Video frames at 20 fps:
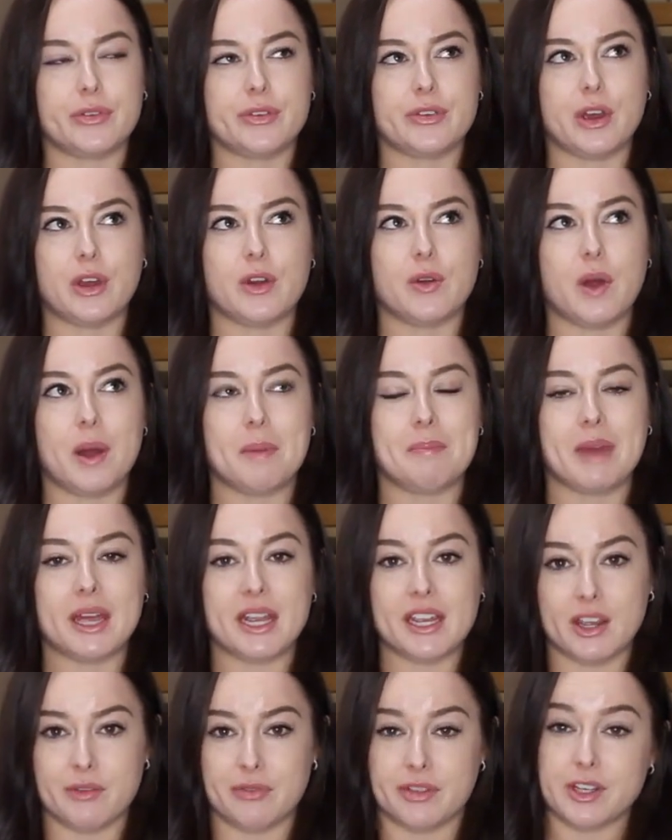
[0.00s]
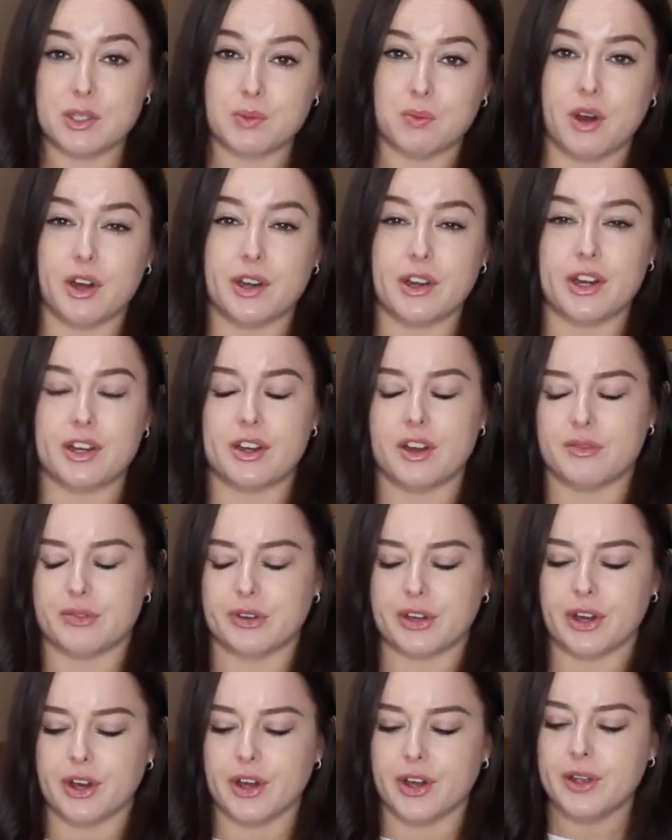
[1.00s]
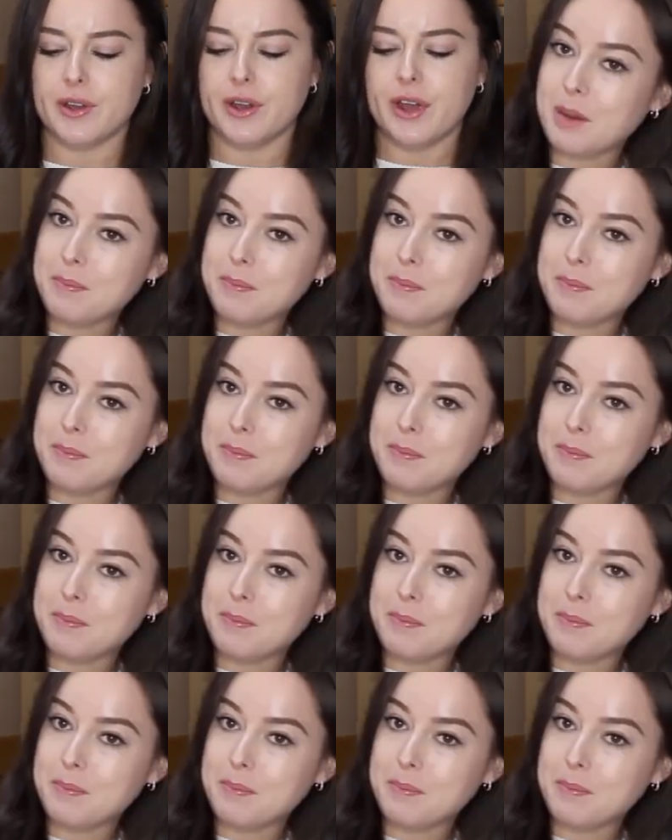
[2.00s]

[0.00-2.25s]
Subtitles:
so I may give this one another go.